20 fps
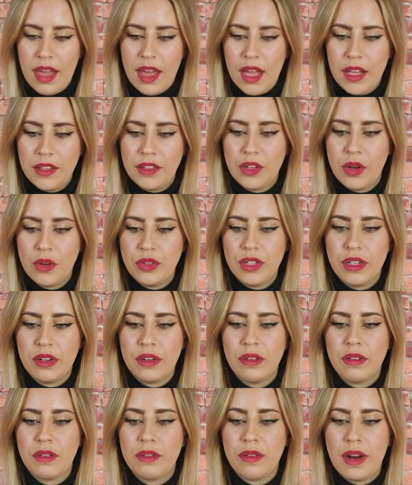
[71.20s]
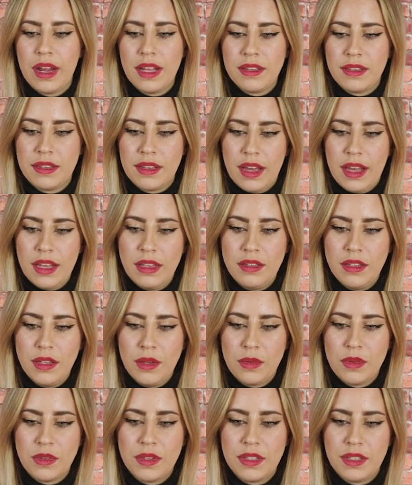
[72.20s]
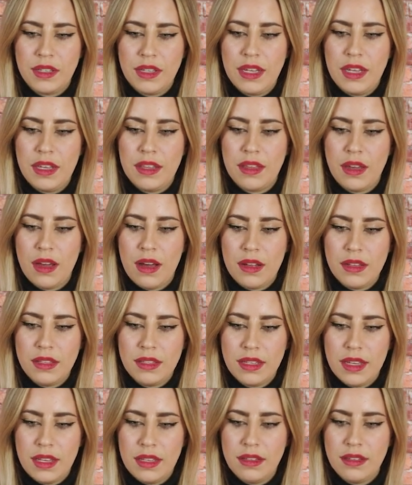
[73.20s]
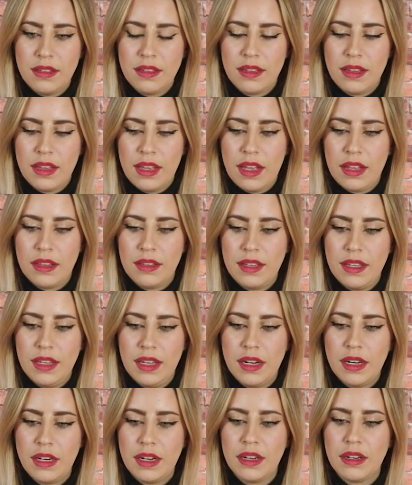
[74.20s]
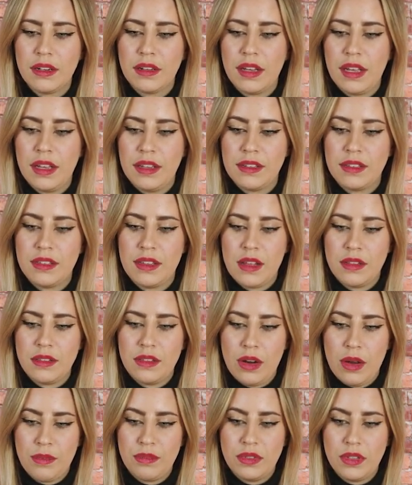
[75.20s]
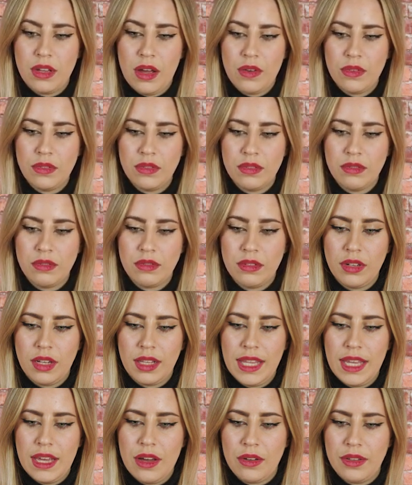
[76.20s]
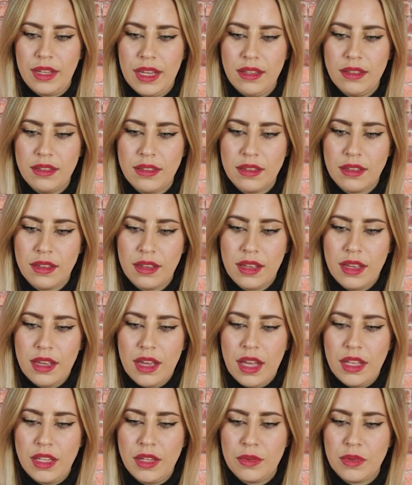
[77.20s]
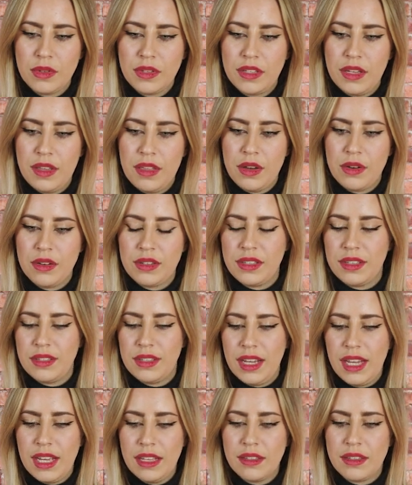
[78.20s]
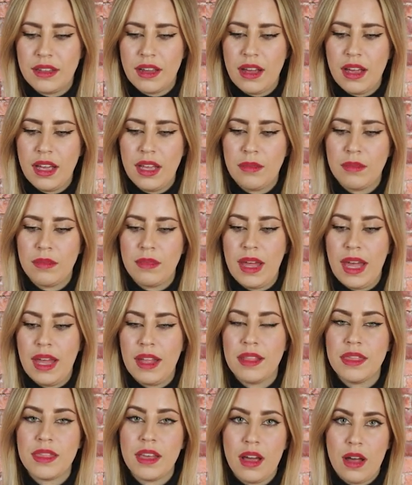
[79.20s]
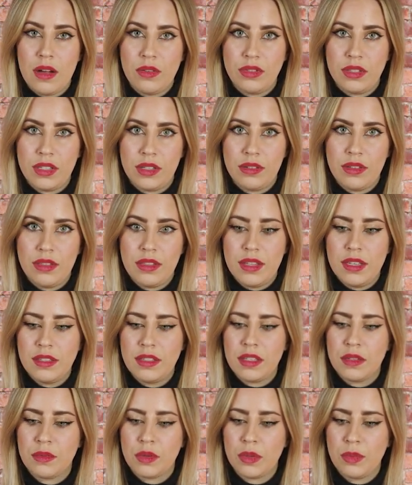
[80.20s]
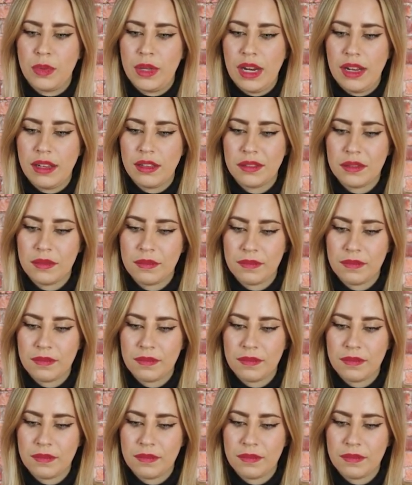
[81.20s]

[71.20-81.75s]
And on your right side, you will see the content. And here is the drop down. Click on it. And you will see there is a date, time, and the counter. This is what we need.